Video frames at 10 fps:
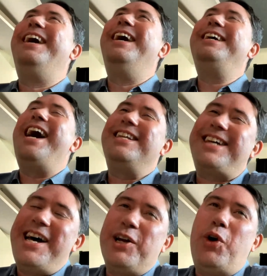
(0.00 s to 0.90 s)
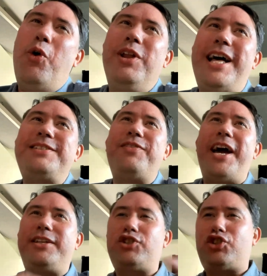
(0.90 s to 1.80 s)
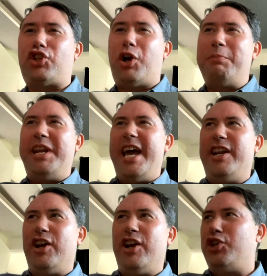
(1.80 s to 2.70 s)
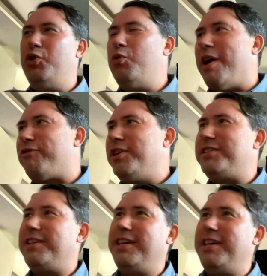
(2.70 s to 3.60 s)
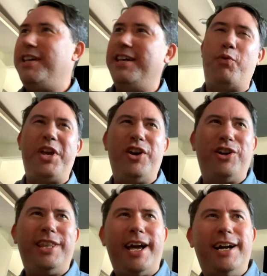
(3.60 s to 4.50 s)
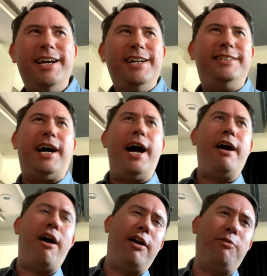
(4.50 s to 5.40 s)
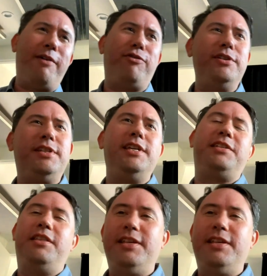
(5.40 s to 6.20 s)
uh, yeah, it's kind of cool. Lots of like Terminator two references and weird like Die Hard references in